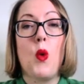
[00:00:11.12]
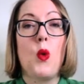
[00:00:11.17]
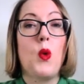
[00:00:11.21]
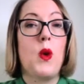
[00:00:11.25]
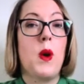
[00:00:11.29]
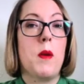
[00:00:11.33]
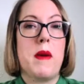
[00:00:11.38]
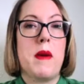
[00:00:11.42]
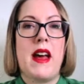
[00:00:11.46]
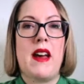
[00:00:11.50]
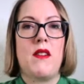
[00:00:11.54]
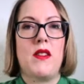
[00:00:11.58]

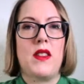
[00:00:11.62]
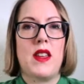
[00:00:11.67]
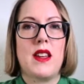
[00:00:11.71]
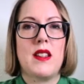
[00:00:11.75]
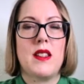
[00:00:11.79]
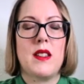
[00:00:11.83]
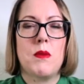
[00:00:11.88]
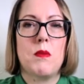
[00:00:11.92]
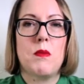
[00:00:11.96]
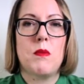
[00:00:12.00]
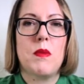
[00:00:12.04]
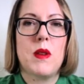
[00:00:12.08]
all about
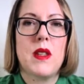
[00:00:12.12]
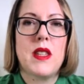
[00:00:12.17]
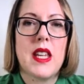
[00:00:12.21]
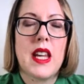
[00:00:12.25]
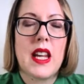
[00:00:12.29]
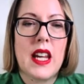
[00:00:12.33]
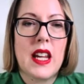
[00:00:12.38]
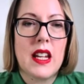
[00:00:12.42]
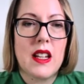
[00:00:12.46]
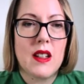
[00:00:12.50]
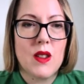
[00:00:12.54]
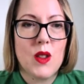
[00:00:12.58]
this
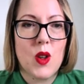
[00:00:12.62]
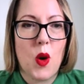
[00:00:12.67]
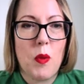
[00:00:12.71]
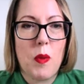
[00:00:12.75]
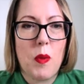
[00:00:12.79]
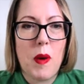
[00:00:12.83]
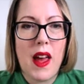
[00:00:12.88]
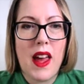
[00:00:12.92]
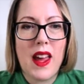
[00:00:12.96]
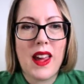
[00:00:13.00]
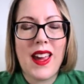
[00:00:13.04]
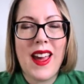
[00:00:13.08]
particular
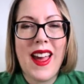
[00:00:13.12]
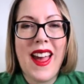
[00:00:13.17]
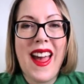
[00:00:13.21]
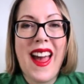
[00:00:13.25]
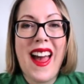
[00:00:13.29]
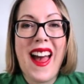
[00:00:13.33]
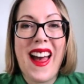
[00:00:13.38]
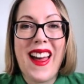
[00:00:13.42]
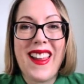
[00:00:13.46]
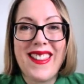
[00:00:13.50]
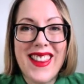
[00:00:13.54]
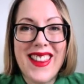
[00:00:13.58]
topic,
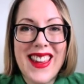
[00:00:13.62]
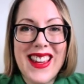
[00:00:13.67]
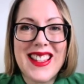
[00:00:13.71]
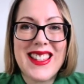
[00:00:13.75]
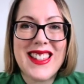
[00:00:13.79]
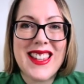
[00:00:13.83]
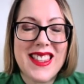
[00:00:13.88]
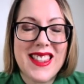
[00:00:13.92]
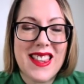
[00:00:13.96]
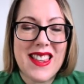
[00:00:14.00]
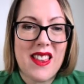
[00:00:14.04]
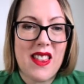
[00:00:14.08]
and
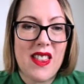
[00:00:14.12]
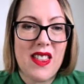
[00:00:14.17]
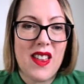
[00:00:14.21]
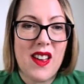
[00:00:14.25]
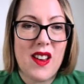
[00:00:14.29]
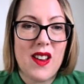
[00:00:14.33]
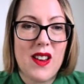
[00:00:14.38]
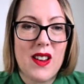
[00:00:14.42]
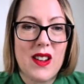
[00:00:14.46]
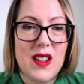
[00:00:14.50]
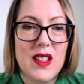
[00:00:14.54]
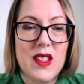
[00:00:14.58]
this is the
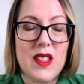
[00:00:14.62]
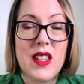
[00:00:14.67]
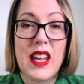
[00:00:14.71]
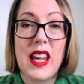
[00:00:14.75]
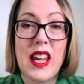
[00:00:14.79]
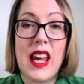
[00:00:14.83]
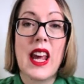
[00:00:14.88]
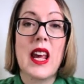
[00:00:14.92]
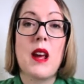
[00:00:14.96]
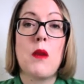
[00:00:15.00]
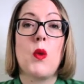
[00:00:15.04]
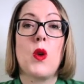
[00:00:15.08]
3rd.
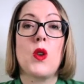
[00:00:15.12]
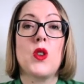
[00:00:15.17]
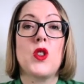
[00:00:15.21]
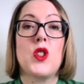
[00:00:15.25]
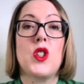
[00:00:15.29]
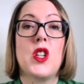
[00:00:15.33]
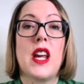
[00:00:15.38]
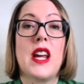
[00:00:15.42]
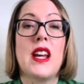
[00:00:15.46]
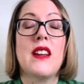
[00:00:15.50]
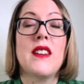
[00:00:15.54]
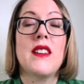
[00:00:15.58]
So keep
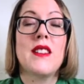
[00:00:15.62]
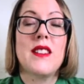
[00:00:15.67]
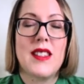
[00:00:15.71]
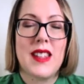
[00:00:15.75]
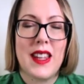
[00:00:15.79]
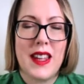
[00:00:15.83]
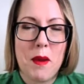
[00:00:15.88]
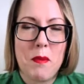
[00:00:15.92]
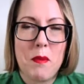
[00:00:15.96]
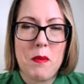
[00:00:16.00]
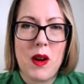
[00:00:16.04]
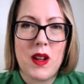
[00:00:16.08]
watching
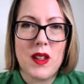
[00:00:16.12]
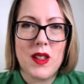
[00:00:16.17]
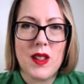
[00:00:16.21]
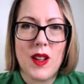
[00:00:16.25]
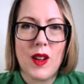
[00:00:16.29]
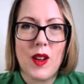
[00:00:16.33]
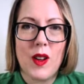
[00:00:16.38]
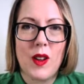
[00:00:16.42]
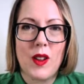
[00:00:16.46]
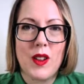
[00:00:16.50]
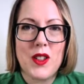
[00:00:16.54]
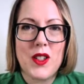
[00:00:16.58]
to get my
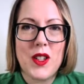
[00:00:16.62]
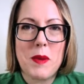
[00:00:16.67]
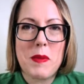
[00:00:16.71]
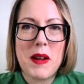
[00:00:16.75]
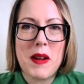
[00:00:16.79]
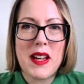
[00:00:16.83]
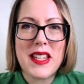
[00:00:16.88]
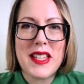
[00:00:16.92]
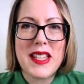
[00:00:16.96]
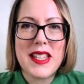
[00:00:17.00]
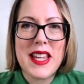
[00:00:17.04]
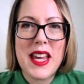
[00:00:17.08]

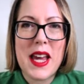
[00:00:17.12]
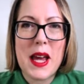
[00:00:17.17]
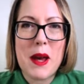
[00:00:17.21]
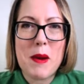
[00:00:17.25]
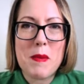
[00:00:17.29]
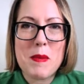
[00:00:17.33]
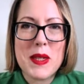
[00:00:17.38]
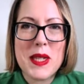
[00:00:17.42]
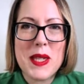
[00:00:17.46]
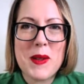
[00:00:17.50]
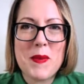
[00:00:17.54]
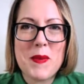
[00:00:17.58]
psychology-based
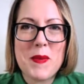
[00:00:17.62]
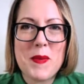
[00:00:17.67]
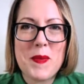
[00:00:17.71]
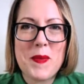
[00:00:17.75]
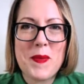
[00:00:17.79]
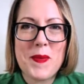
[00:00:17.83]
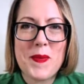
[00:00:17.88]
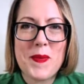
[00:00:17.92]
tips.